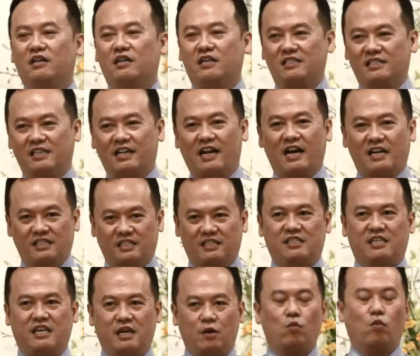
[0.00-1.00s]
He's in
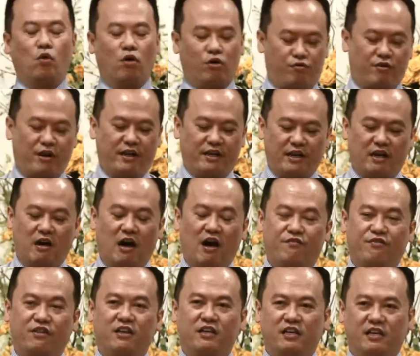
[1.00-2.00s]
ICA ward right now
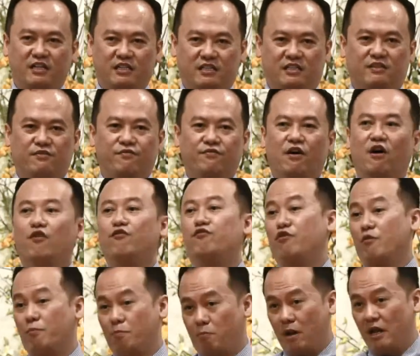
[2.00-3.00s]
after his valve
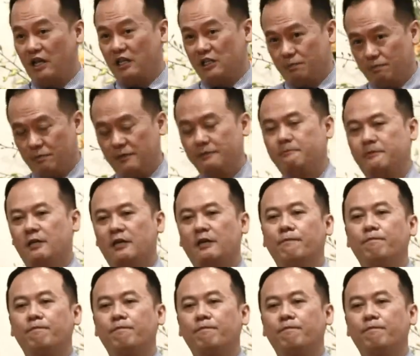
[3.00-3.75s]
replacement.